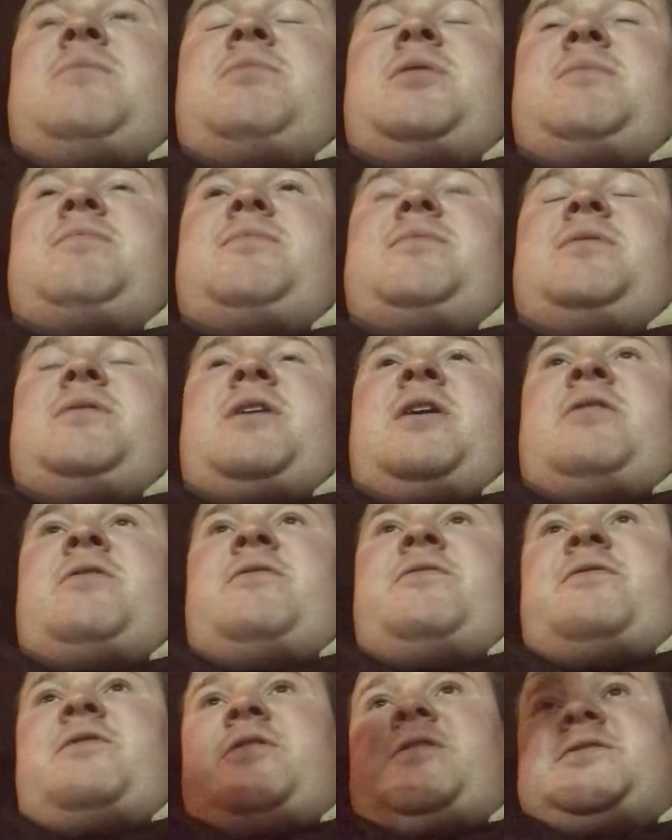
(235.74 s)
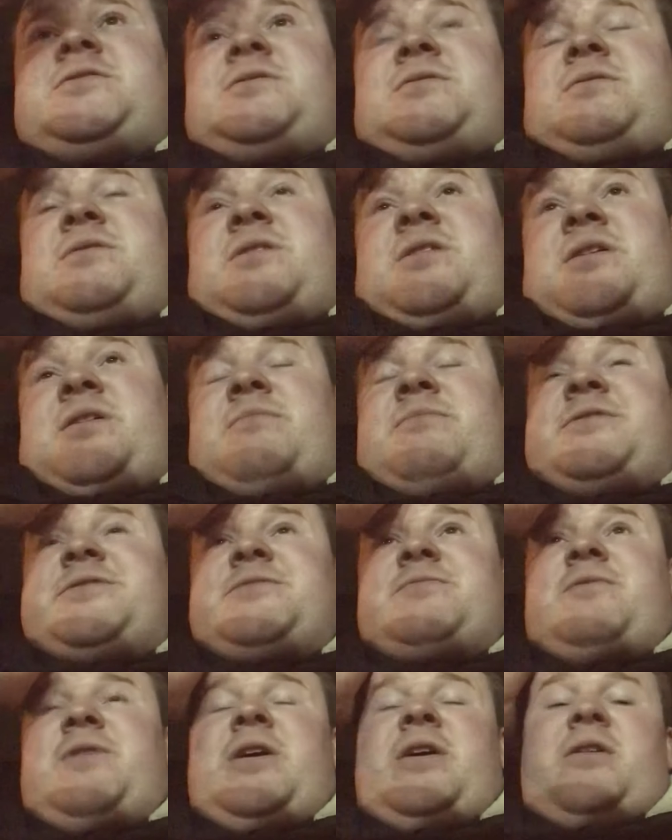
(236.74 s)
pe- they don't focus on them
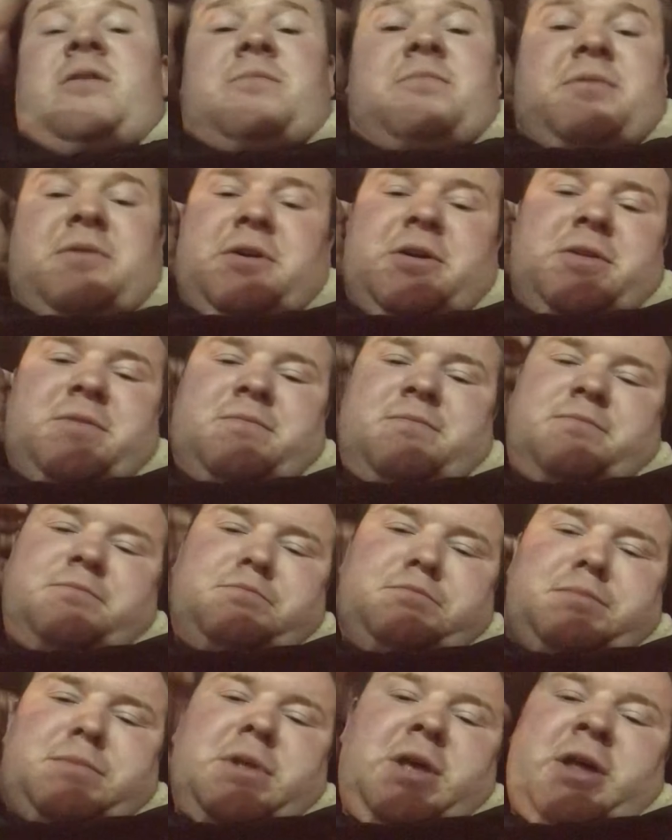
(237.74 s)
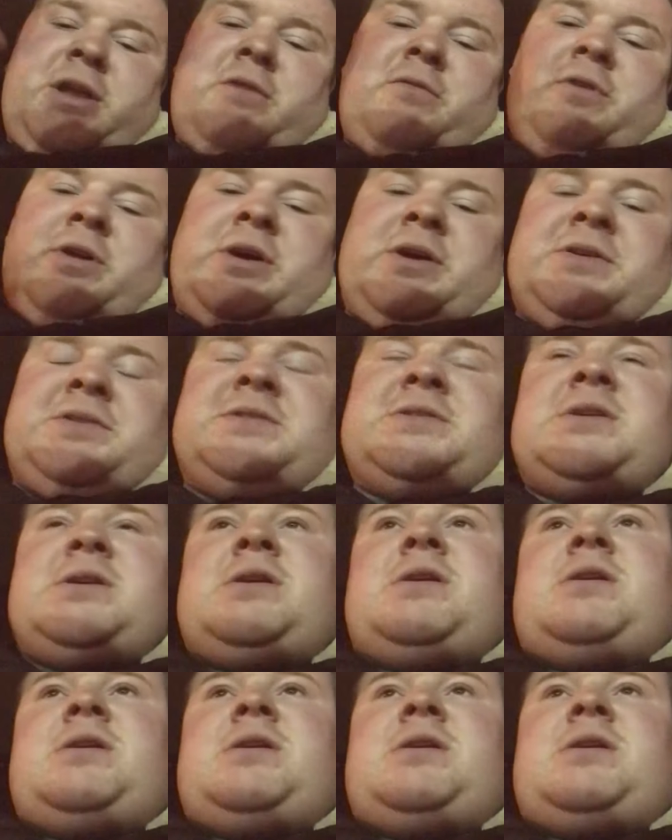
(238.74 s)
as well, but anyways,